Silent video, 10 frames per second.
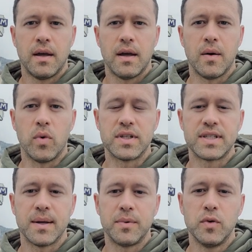Hey, what's
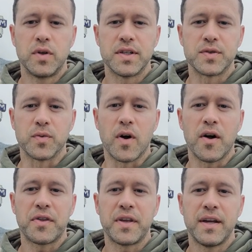up? Lucas
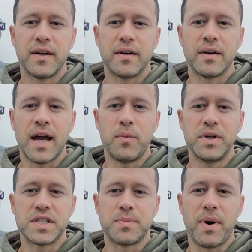Roth here. Hey, we
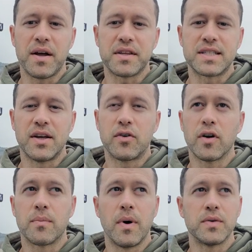just bought the
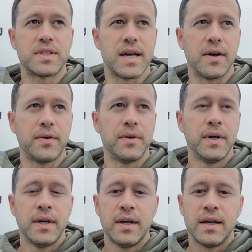Selkirk Motel
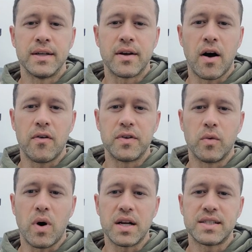in Colville,
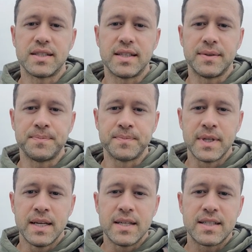Washington,
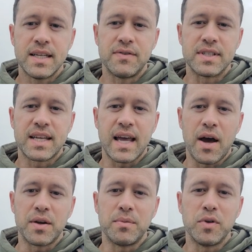Stevens
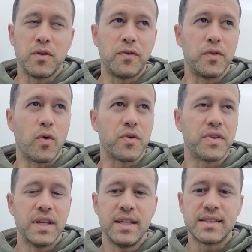County, beautiful
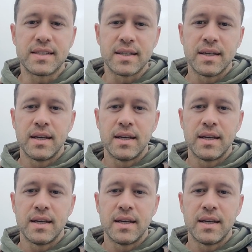Northeast